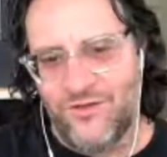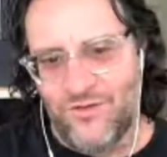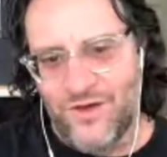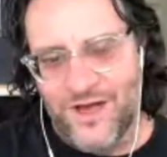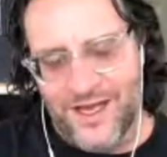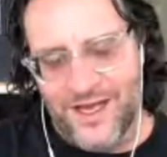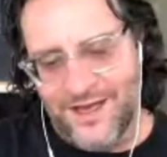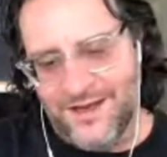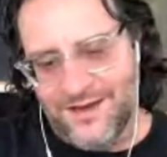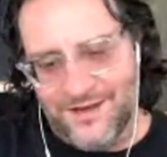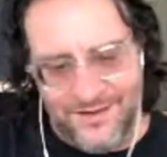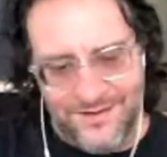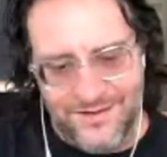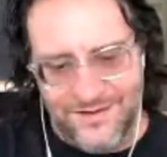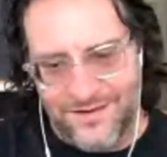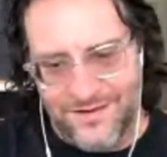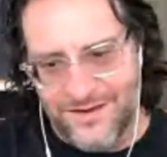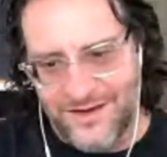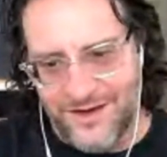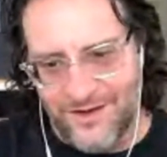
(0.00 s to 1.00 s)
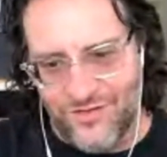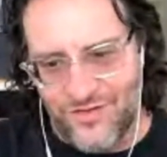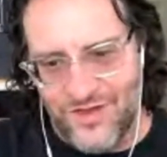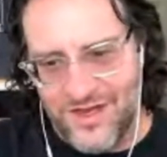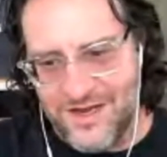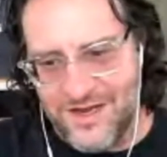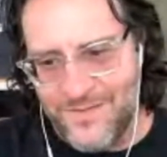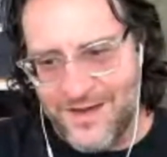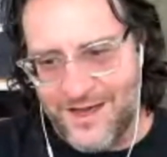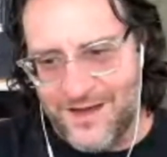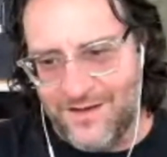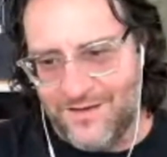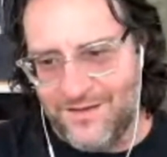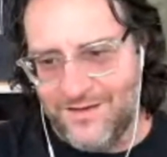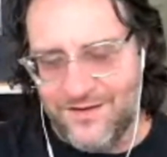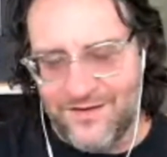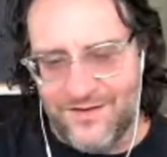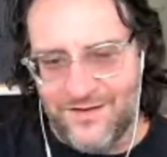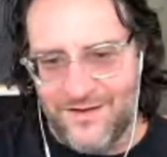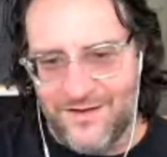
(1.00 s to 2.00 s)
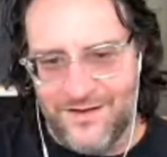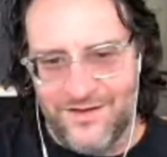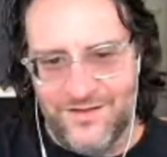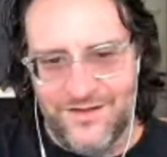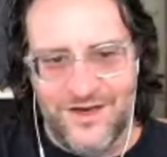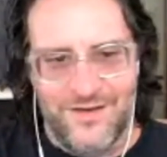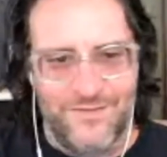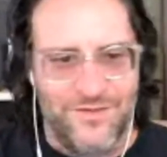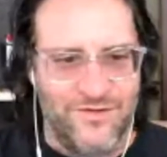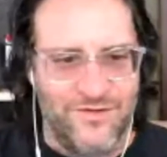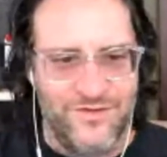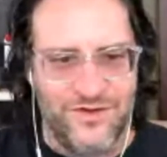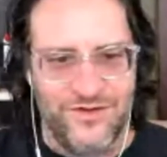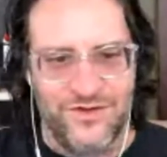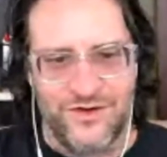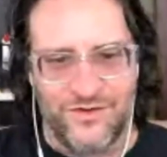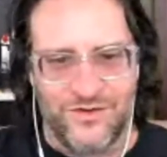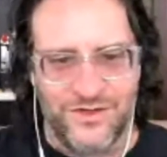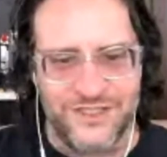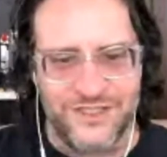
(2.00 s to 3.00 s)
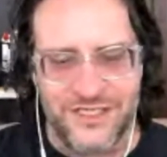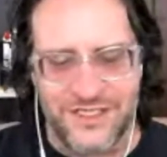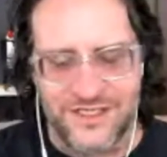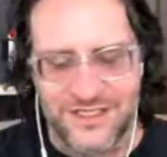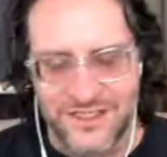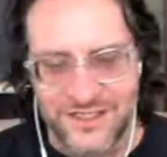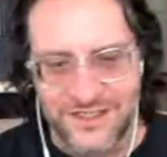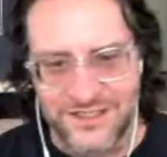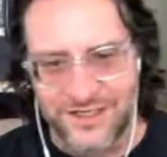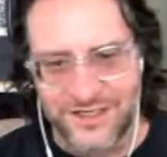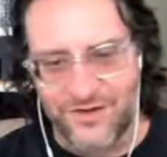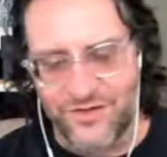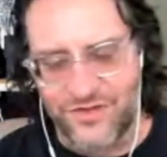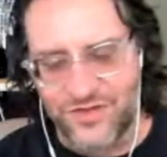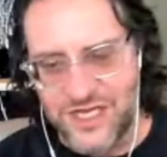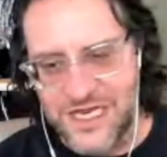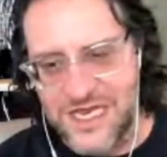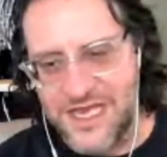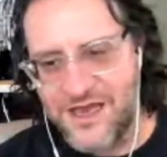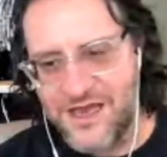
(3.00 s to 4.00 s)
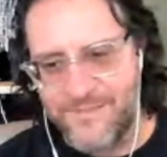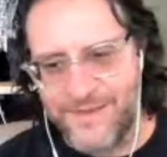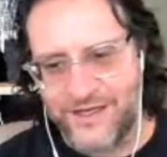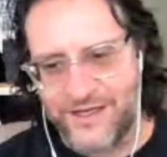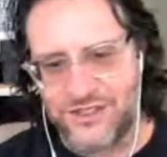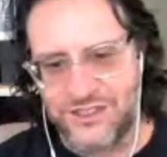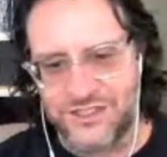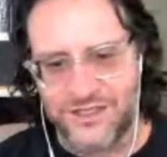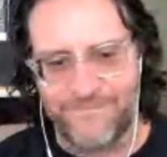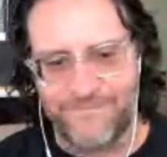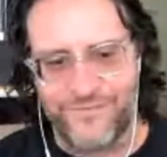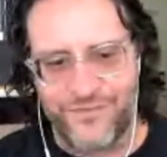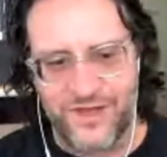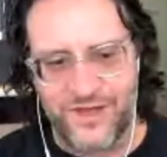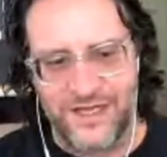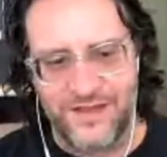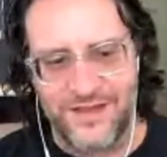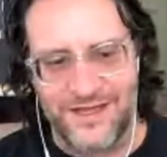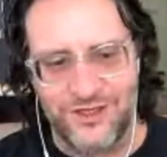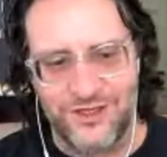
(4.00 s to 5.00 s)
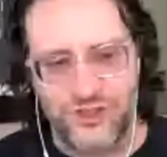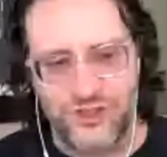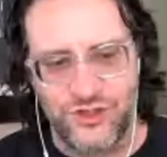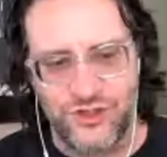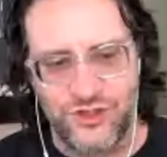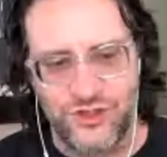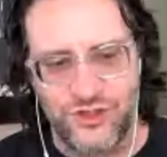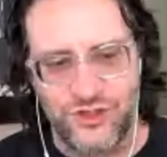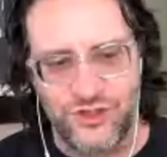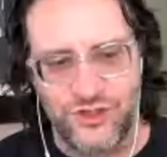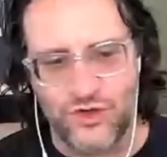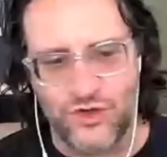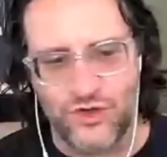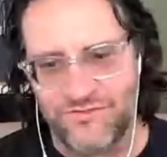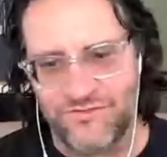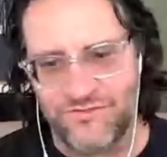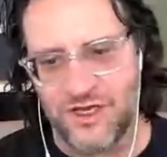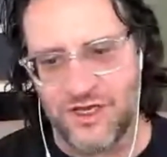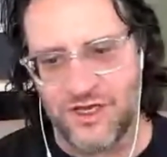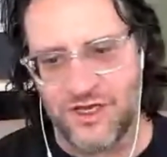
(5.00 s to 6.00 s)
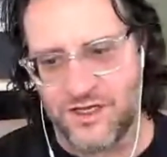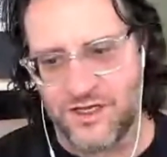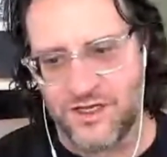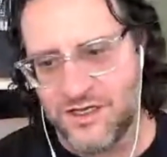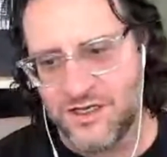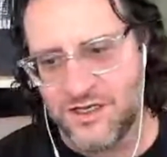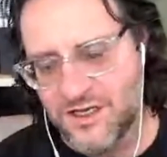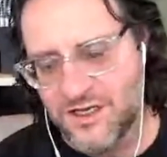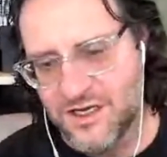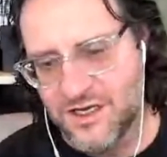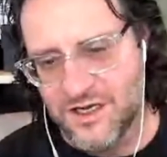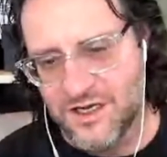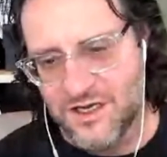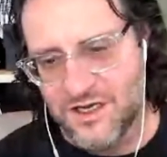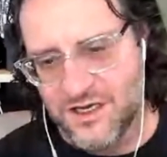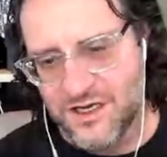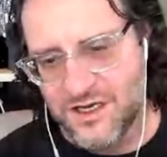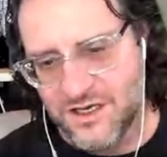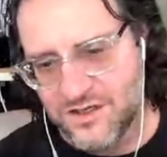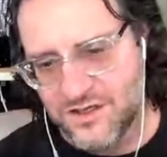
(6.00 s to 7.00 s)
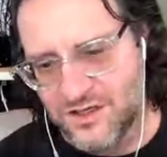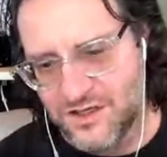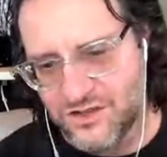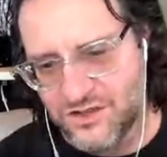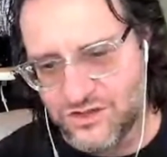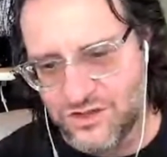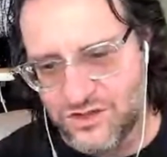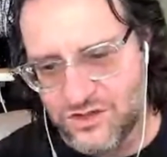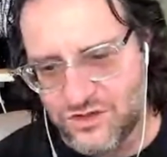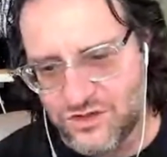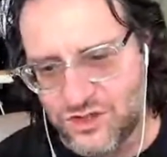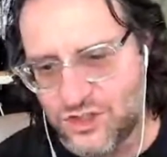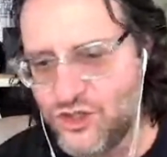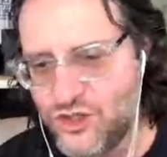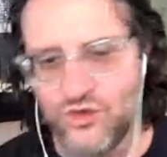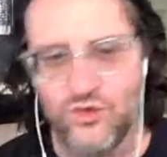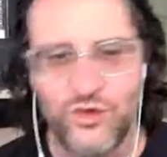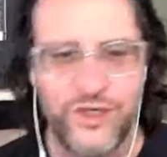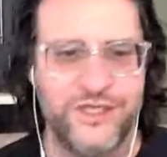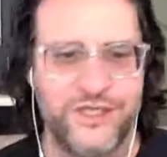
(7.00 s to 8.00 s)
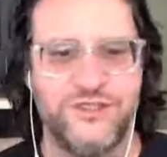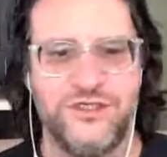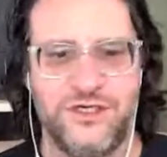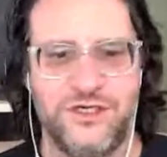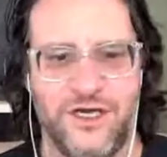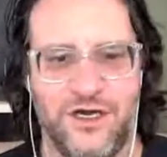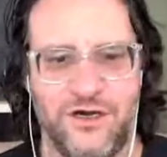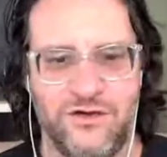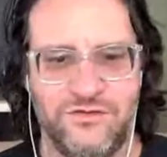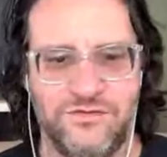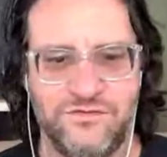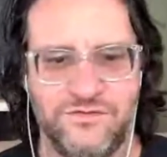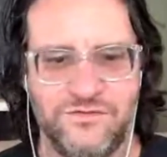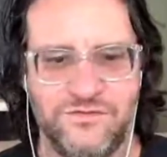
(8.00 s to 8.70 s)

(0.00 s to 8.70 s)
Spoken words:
And oh, by the way, think about the number of you that are listening to this that are thinking about something that you could have done 2 weeks ago,